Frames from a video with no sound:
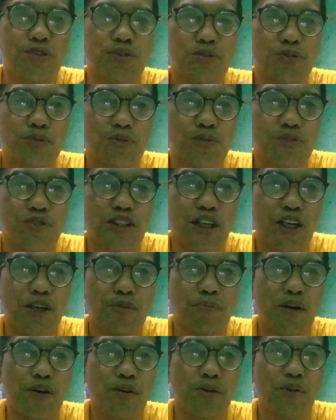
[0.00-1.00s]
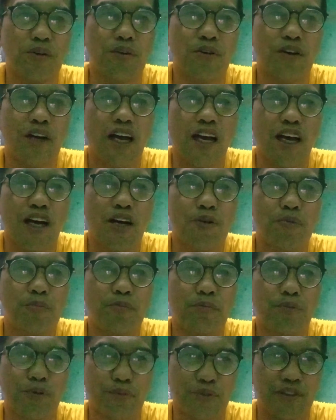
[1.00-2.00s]
juice ang maong
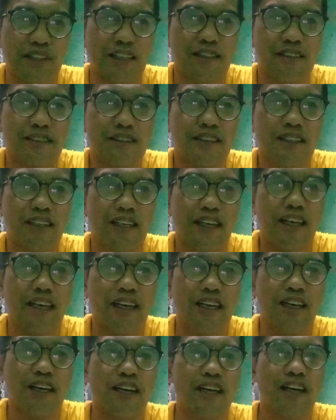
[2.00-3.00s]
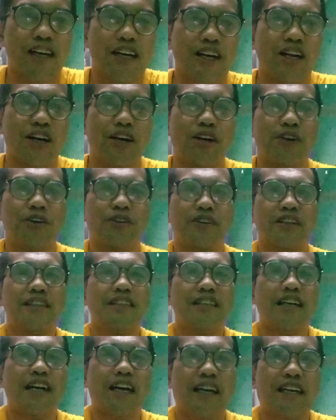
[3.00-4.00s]
protest.
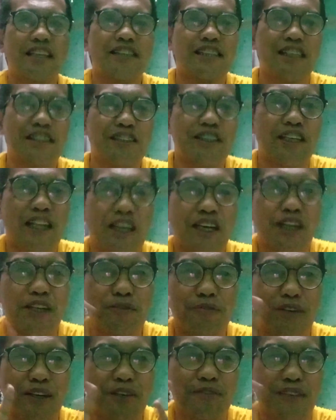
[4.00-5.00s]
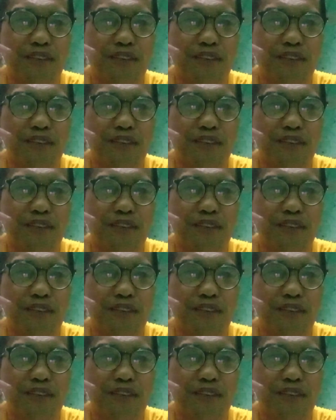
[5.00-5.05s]
Okay guys, until here, bye